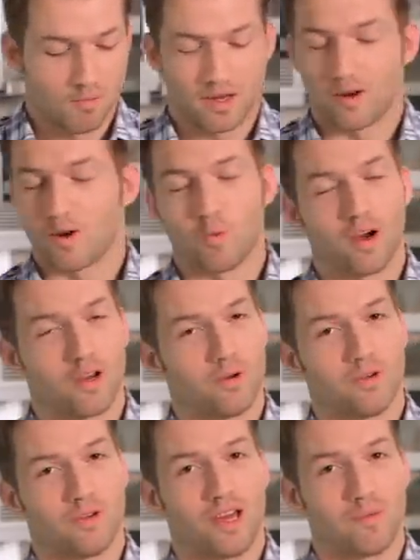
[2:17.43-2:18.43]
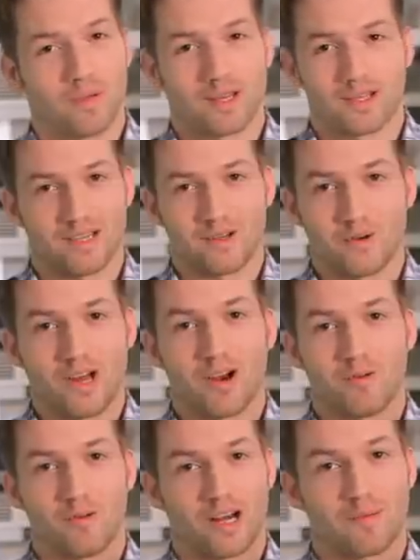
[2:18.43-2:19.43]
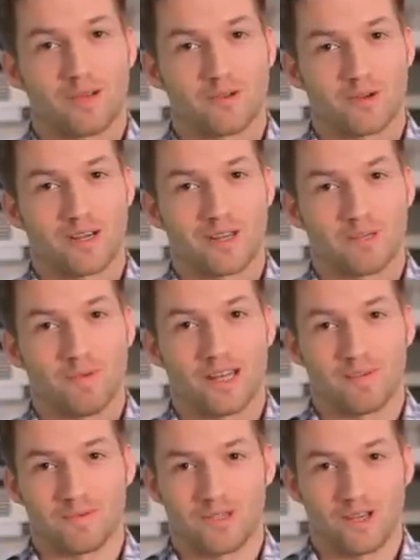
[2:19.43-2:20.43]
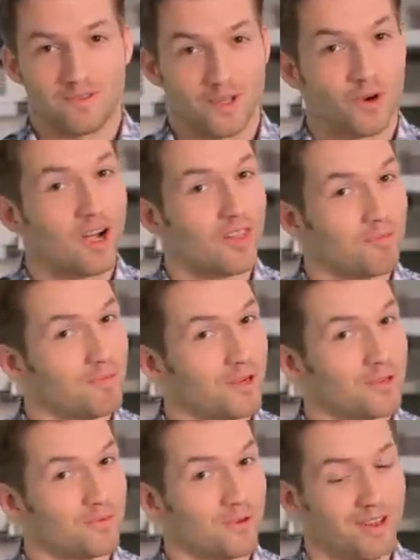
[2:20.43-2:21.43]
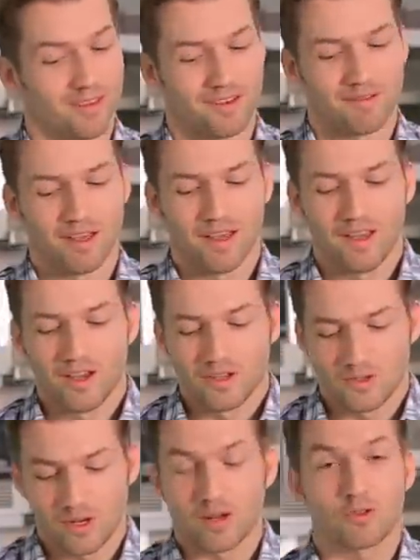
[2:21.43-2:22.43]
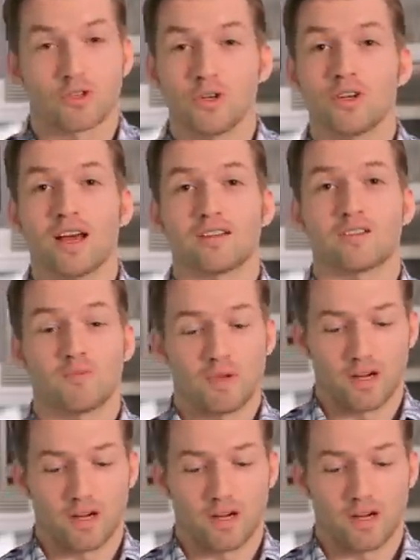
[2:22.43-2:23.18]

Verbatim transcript: But I don't know why you would do that because I do not recommend drinking these by themselves. They don't call them bitters for nothing. So now two dashes of